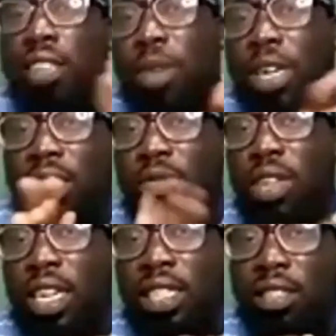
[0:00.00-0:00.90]
someone in the
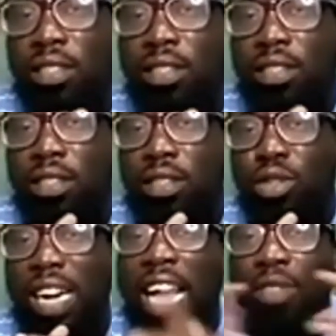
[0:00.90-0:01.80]
village is
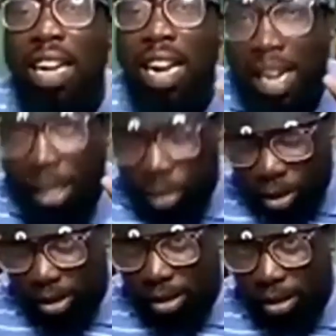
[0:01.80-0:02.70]
not having
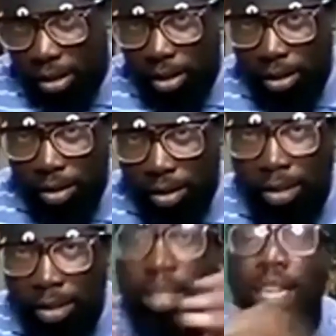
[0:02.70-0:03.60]
electricity,
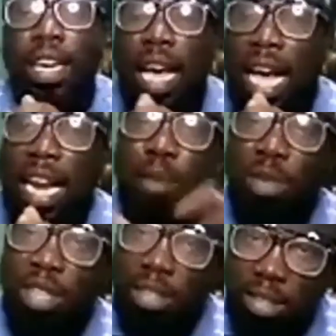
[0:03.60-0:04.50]
and
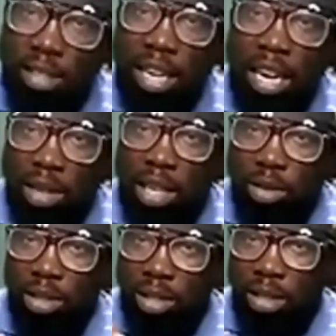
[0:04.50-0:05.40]
I'm in the city having
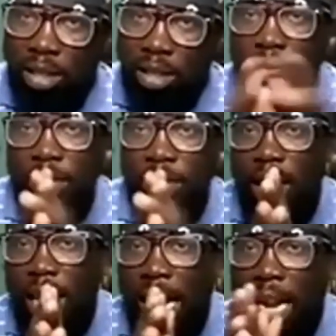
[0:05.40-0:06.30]
electricity,
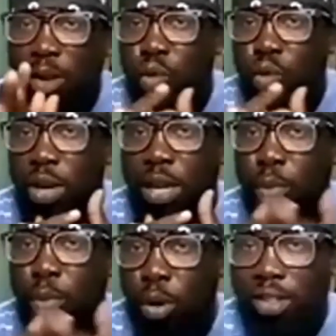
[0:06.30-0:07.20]
and
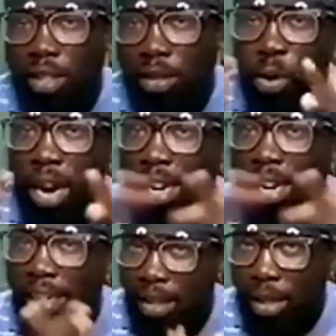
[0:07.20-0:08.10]
we both sit for an
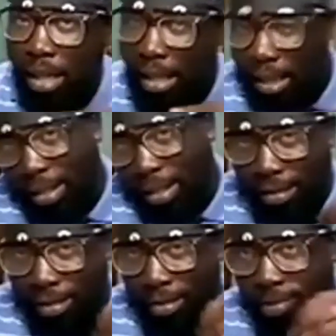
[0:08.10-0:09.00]
examination,
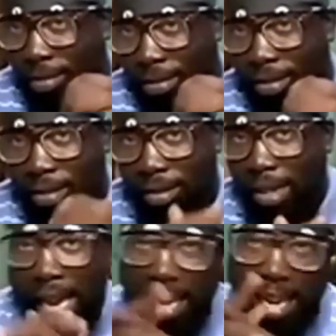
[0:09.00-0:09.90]

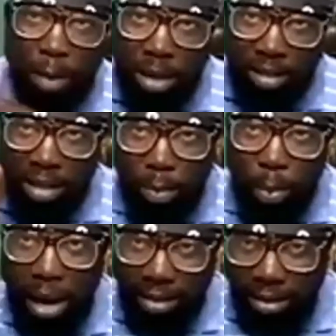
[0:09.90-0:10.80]
and that person
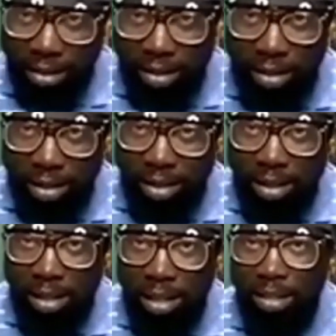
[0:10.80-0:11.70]
passes
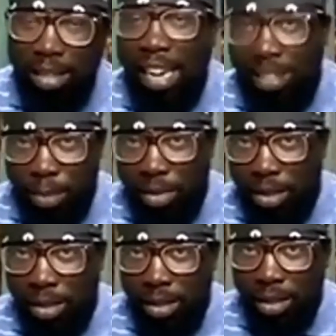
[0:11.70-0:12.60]
his
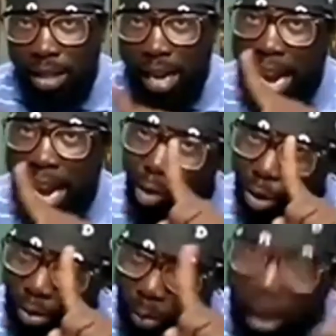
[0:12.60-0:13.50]
exams, and I
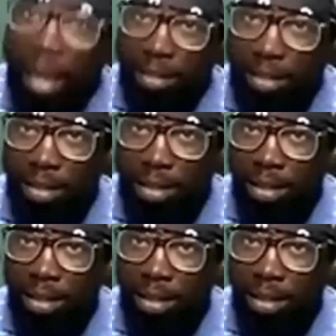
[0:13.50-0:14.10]
don't pass.